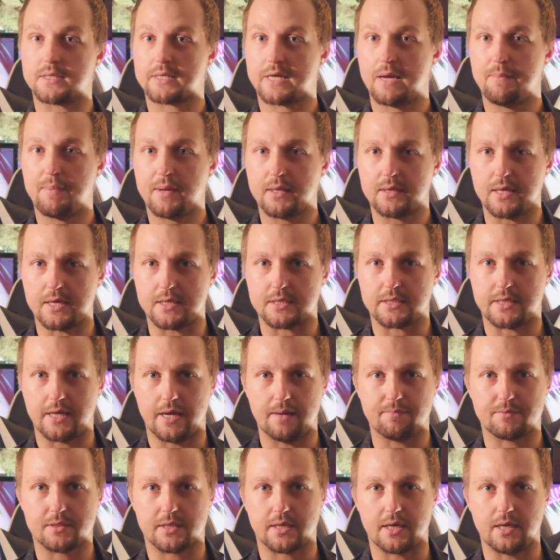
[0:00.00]
And skipping these
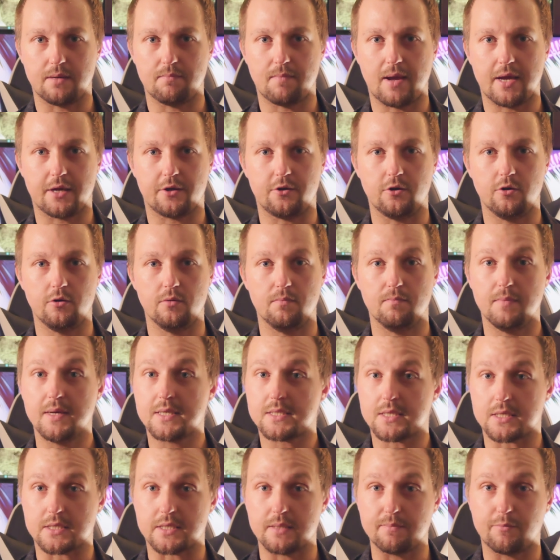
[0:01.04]
steps can make you
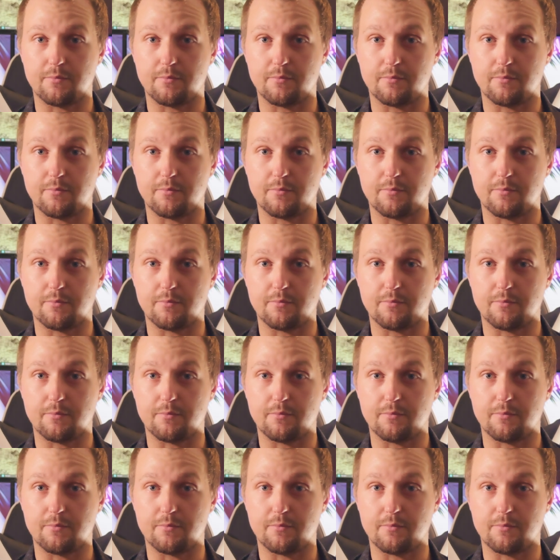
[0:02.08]
miss a